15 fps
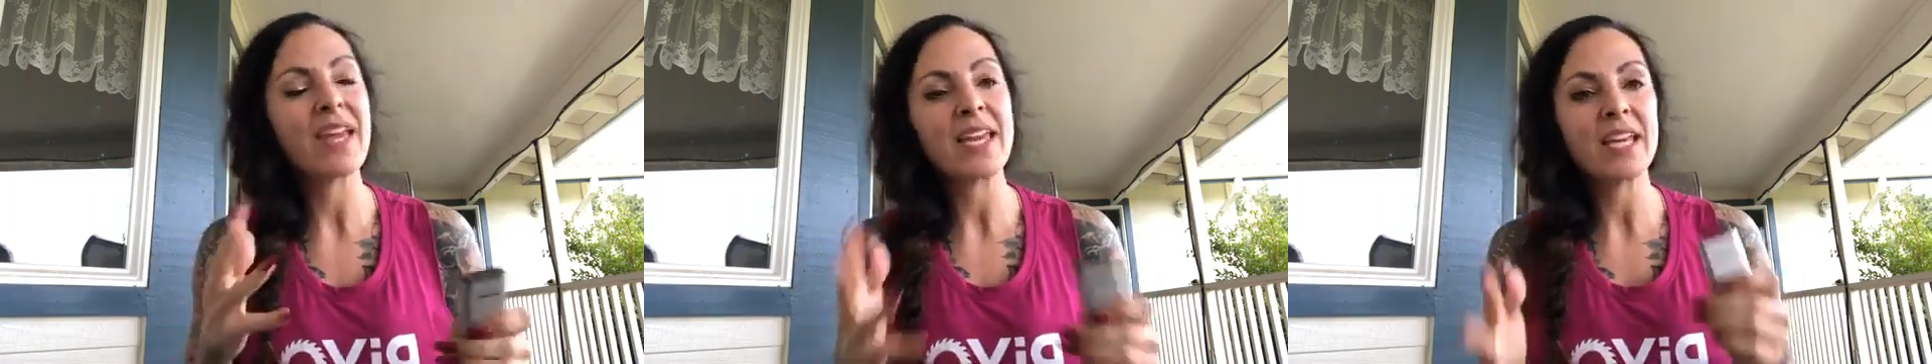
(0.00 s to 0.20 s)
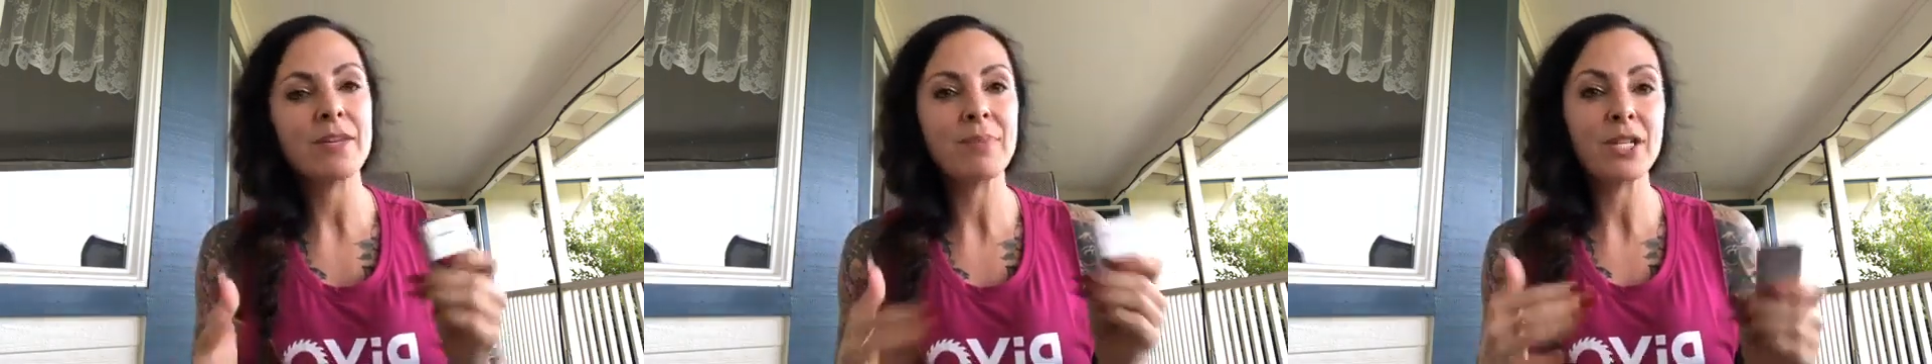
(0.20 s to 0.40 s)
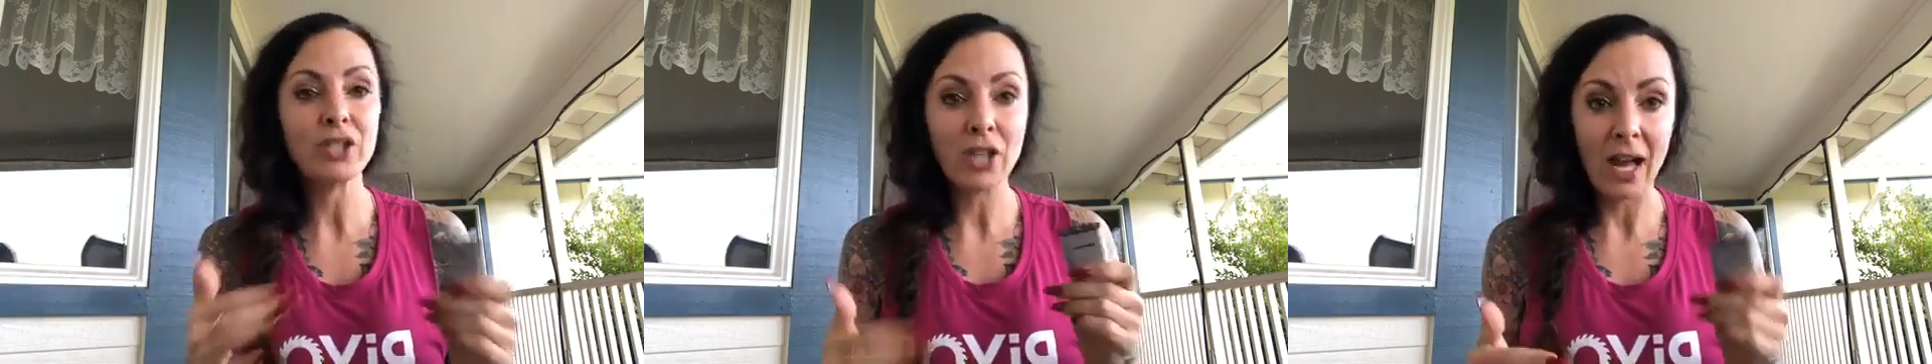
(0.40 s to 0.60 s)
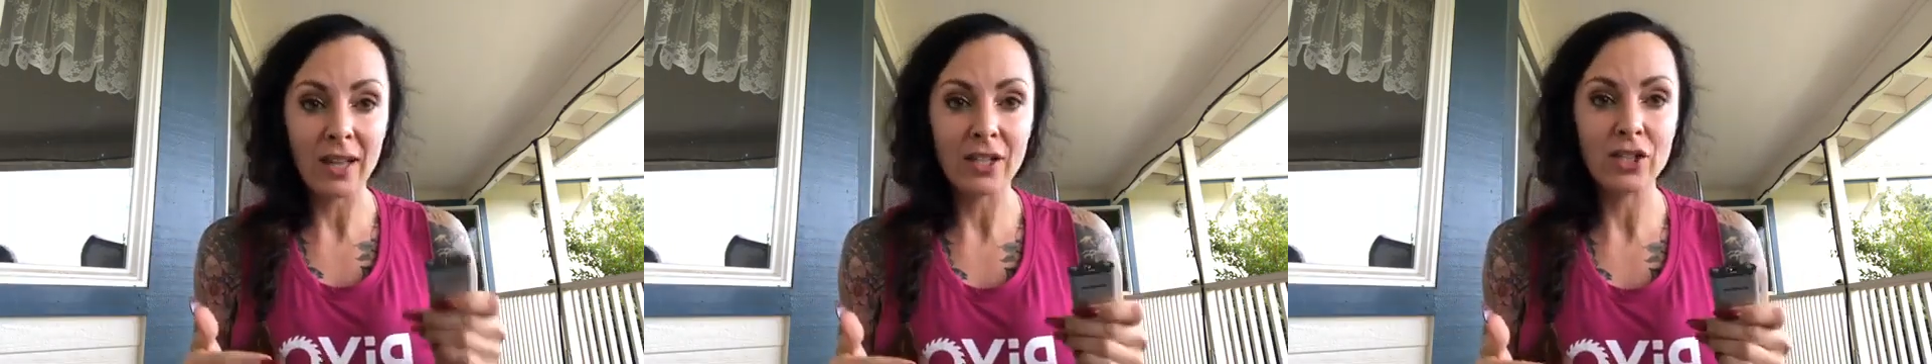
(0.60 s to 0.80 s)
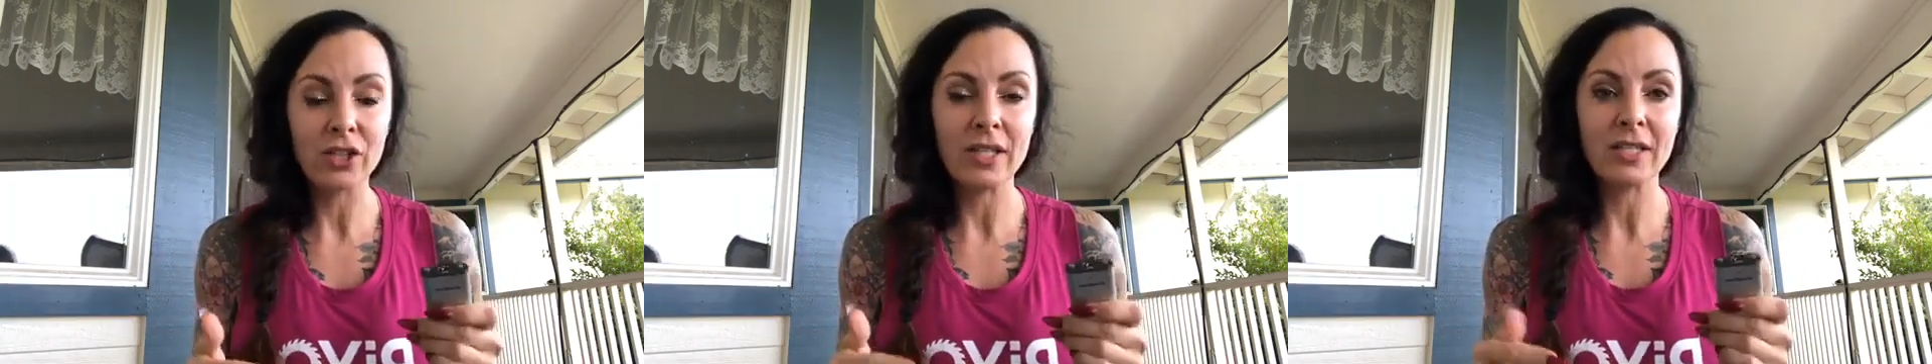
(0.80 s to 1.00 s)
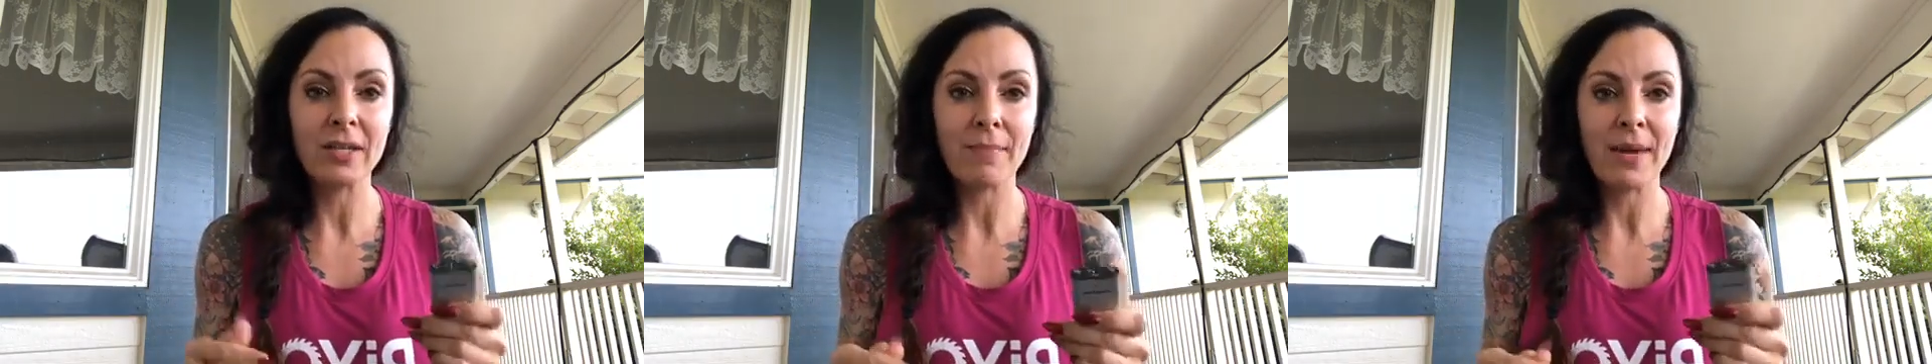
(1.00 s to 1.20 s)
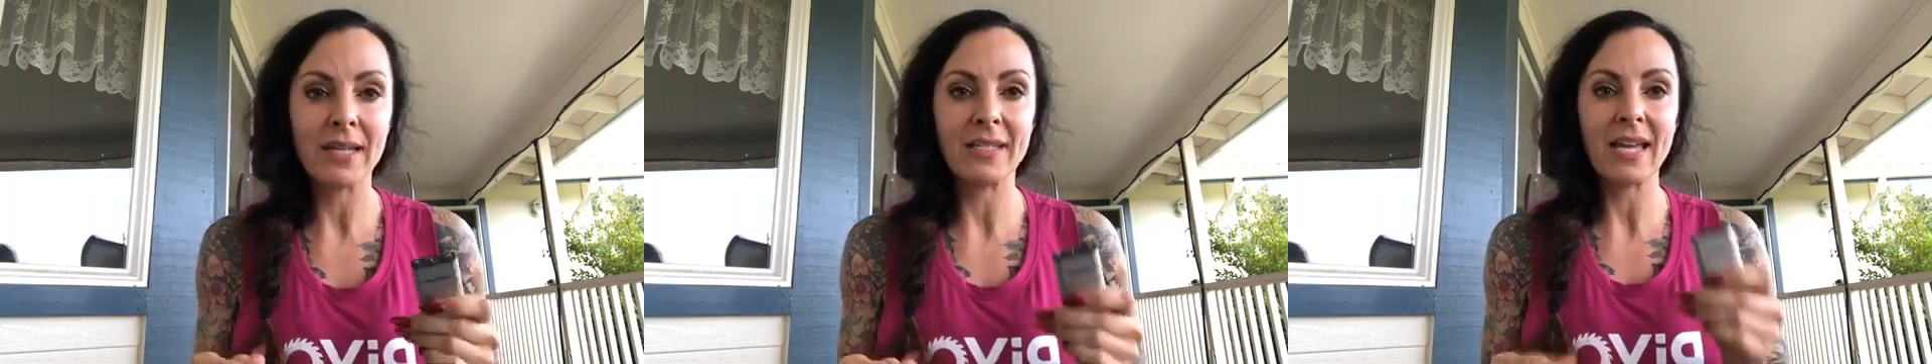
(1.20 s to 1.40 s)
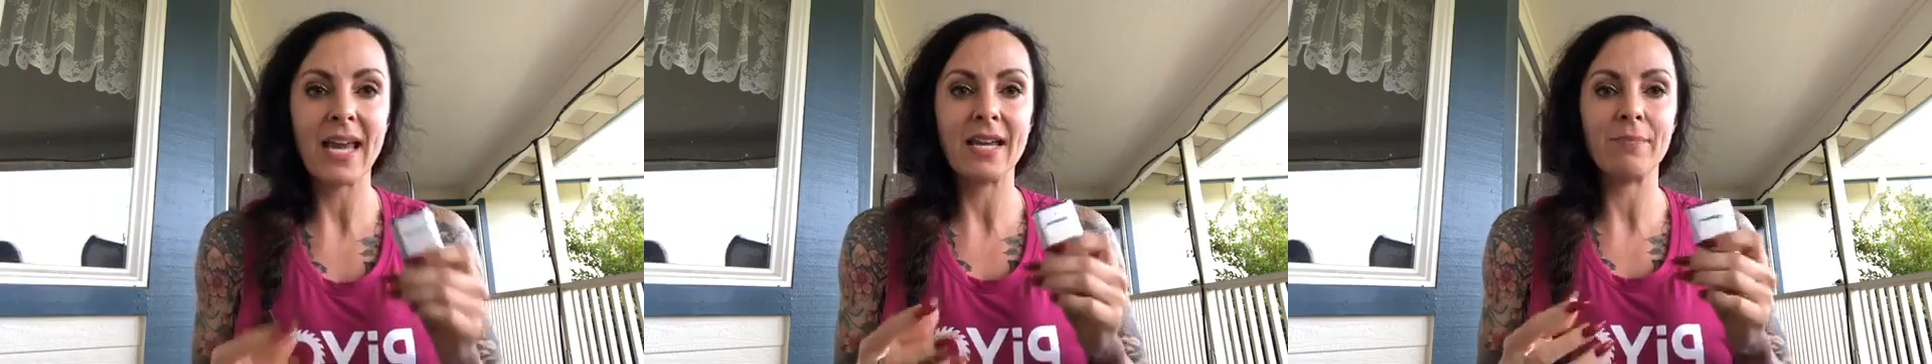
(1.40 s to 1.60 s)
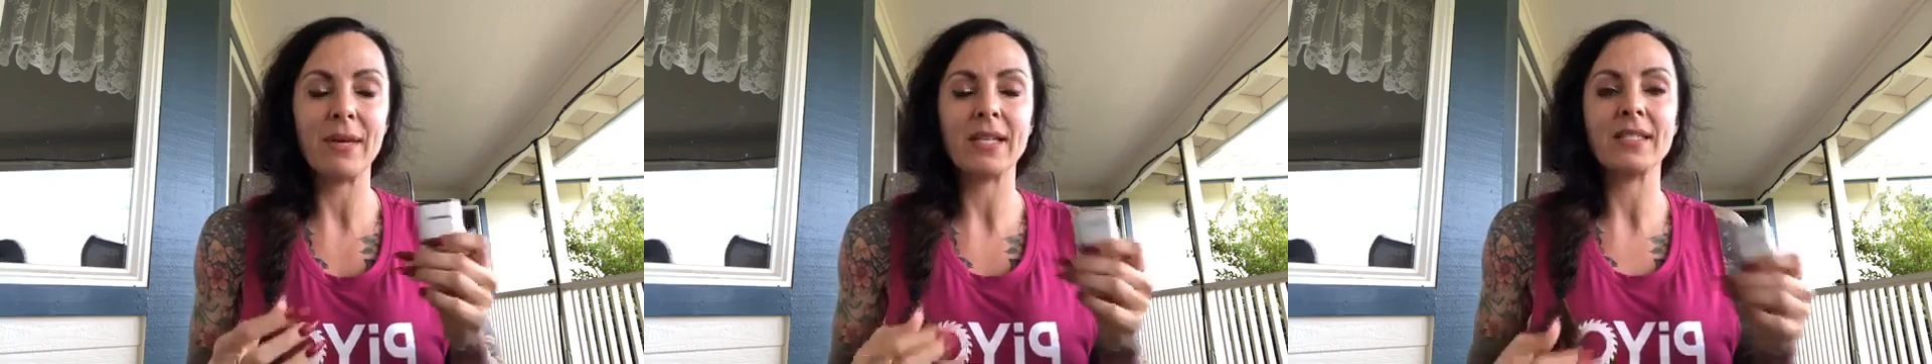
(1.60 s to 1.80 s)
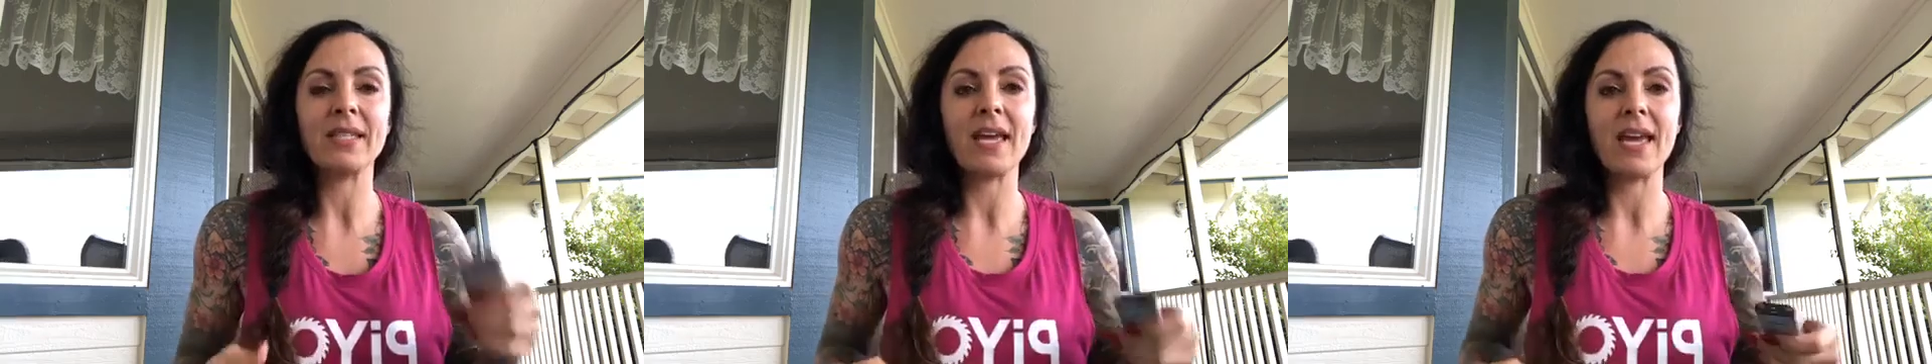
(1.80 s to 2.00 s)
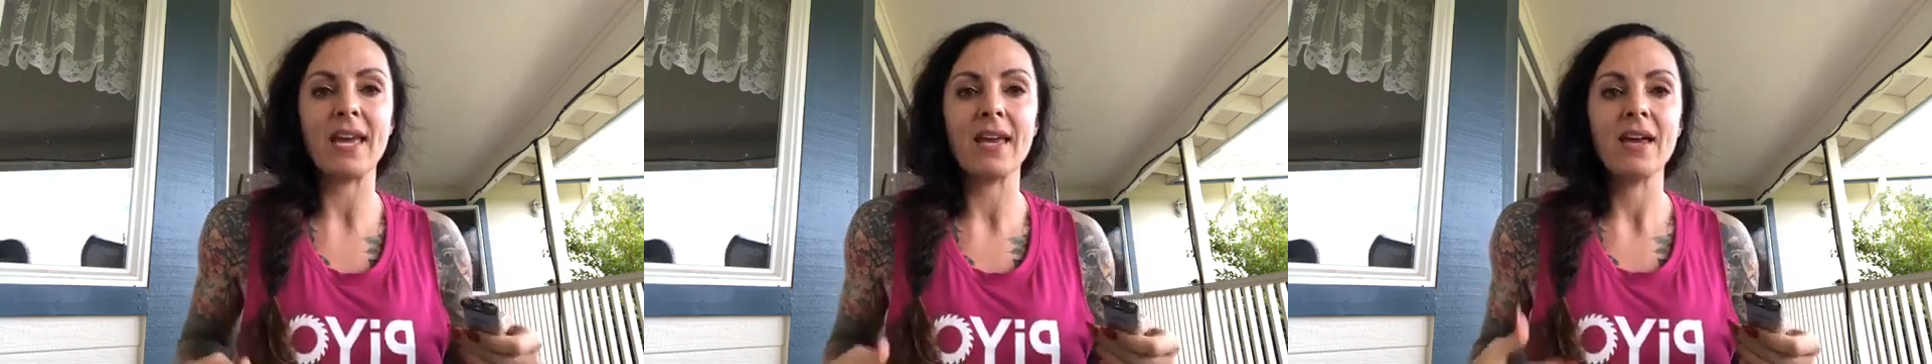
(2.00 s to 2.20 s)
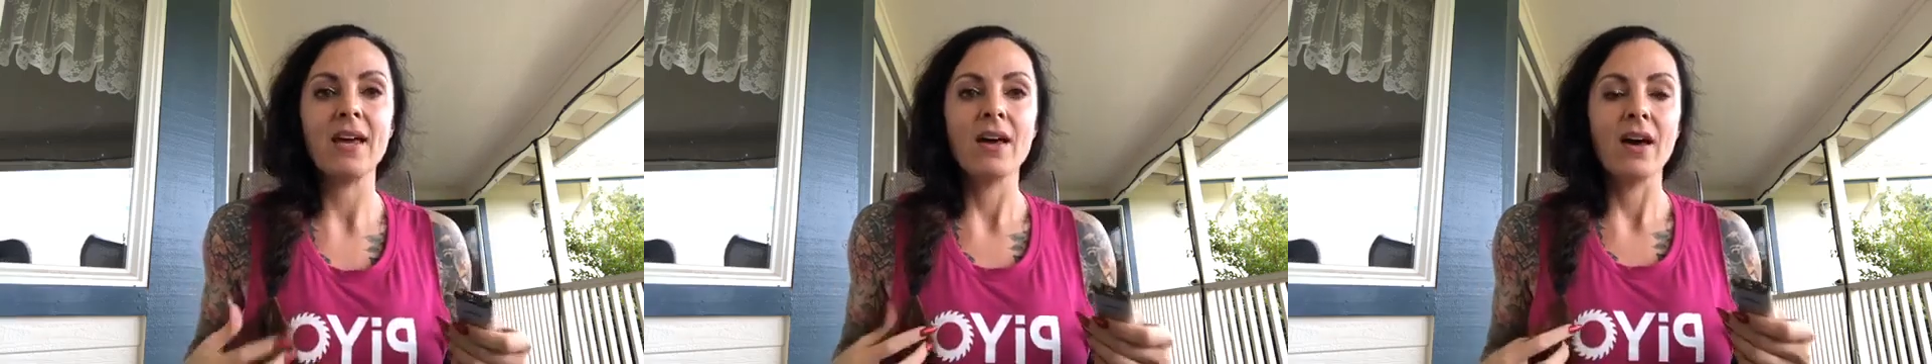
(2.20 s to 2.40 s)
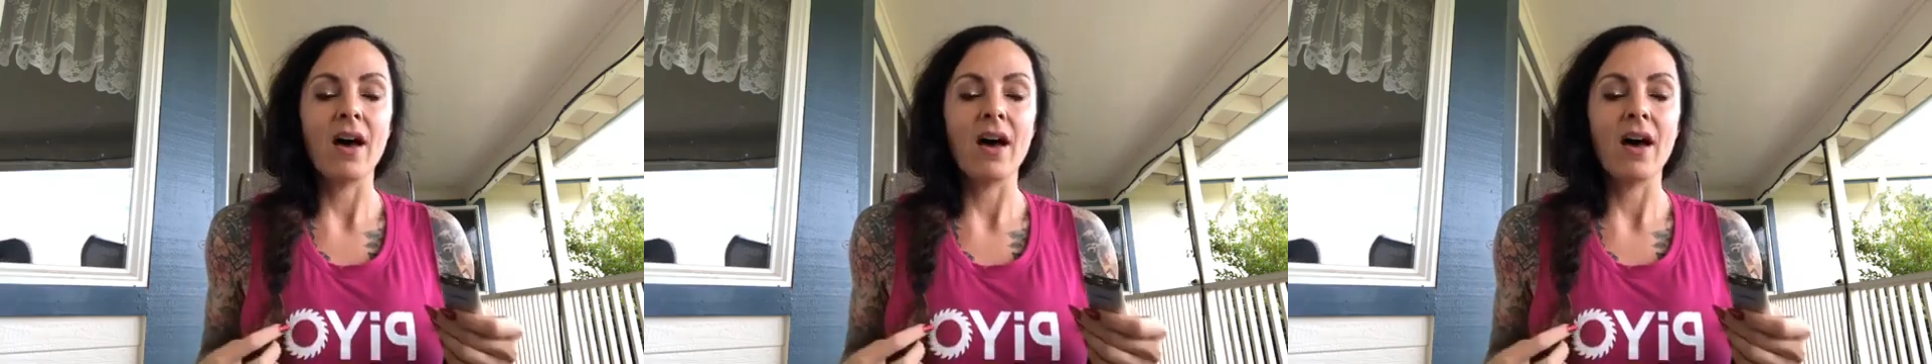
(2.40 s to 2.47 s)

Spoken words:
can be challenging to maintain because they,